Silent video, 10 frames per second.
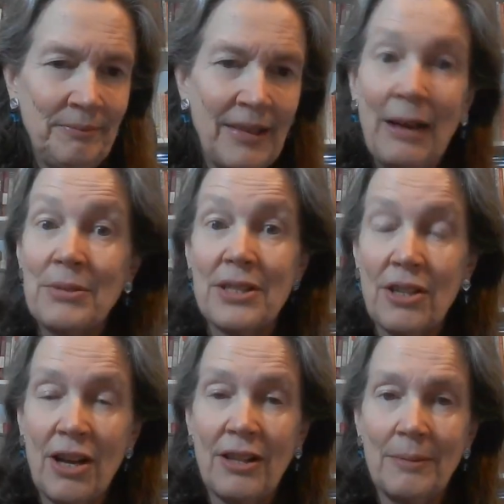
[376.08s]
That was the
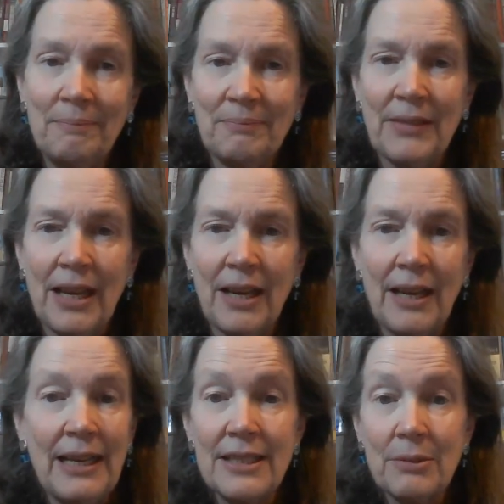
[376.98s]
column.
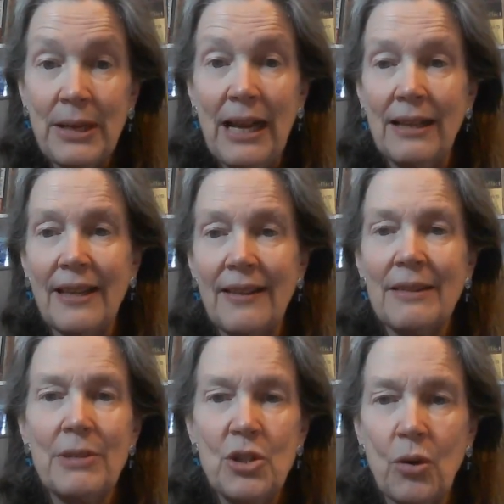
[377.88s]
And it's a reality that the
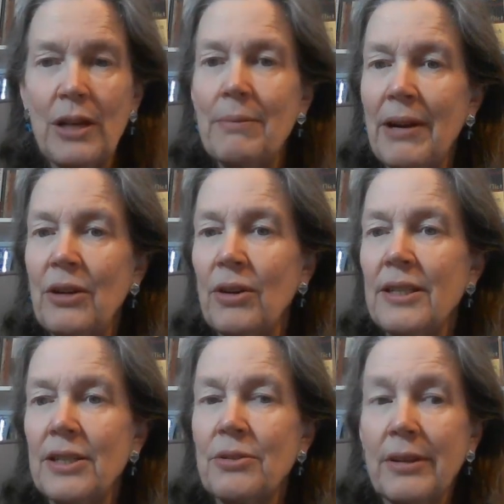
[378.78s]
majority-minority
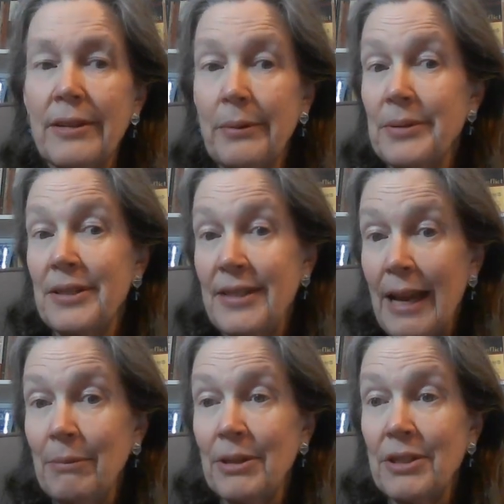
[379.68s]
district that was
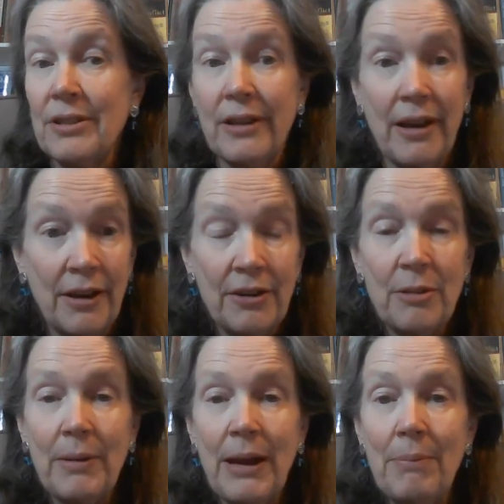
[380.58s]
established under
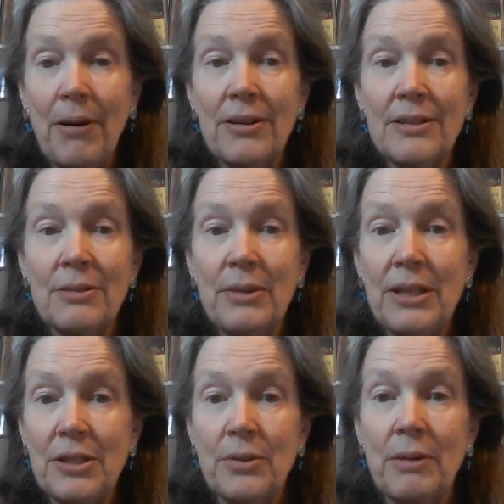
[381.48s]
the bipartisan
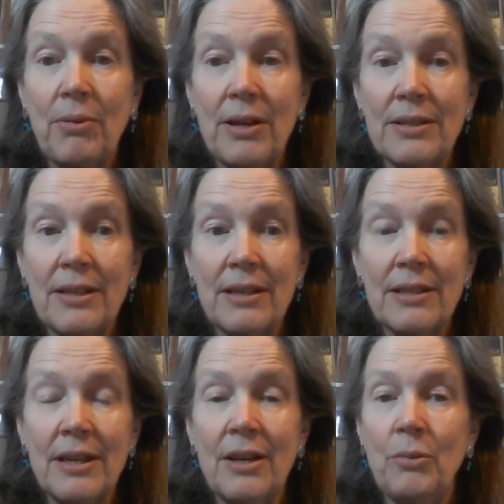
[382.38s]
redistricting process
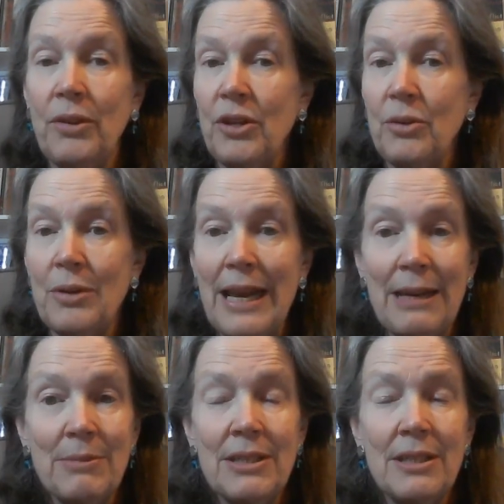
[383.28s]
with a
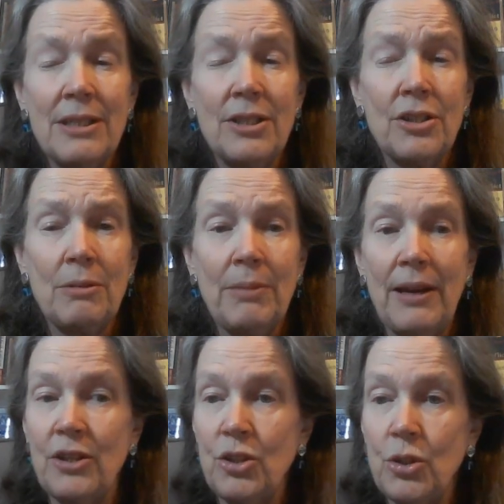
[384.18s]
unanimous decision by
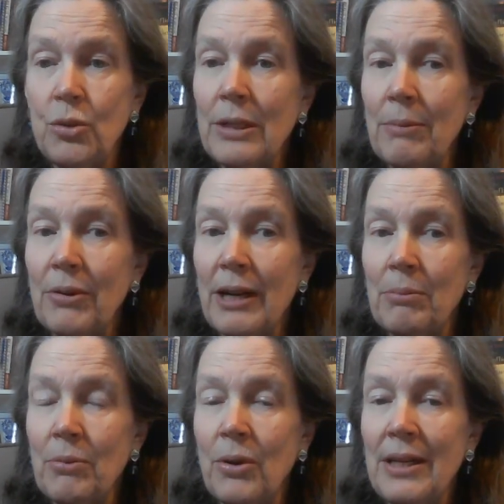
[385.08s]
the 2 Democrat
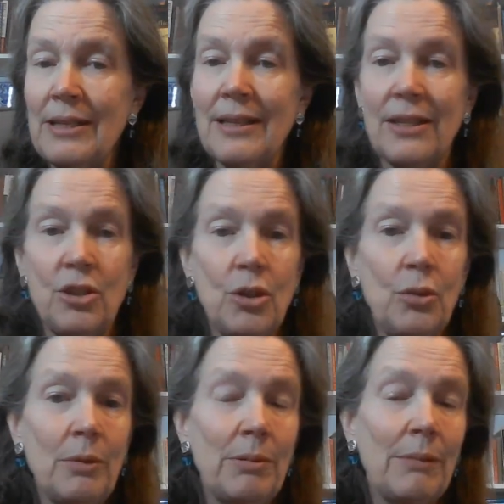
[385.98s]
appointees and the 2
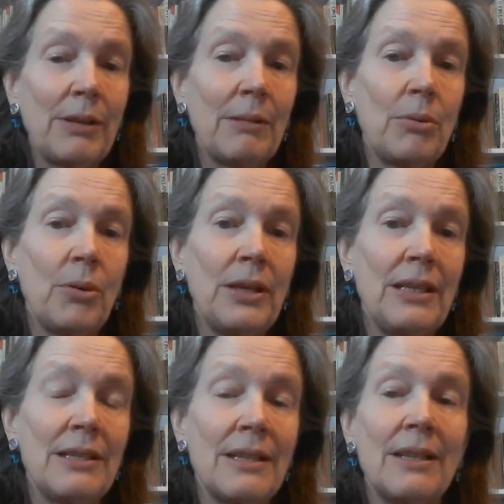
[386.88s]
Republican
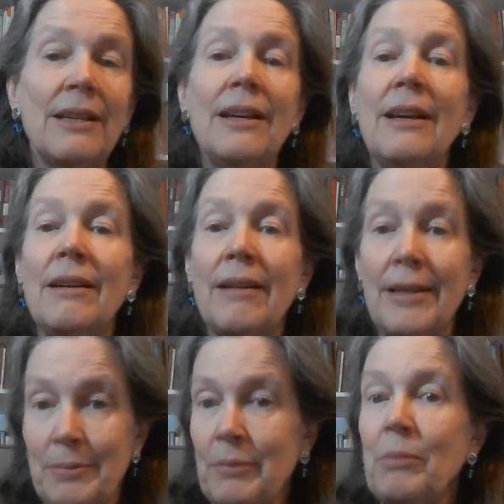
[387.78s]
appointees
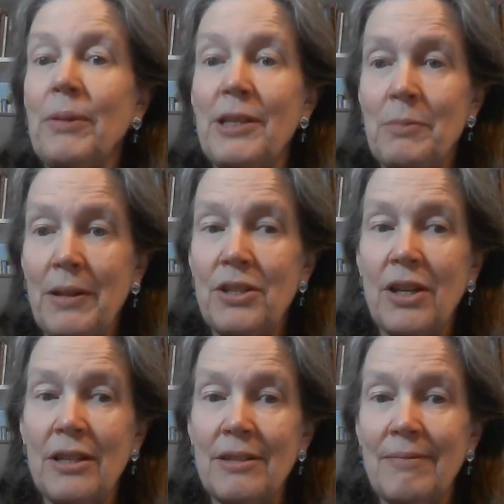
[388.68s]
has been replaced by the
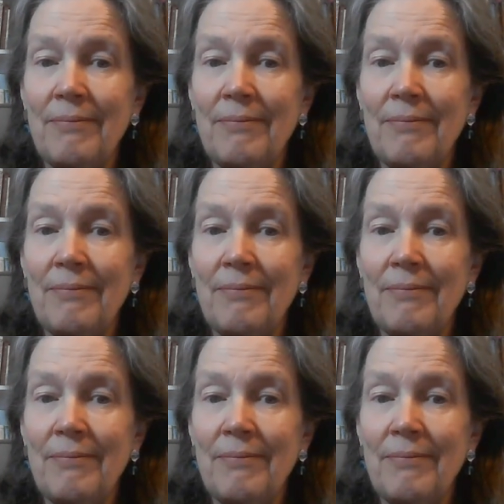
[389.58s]
judge.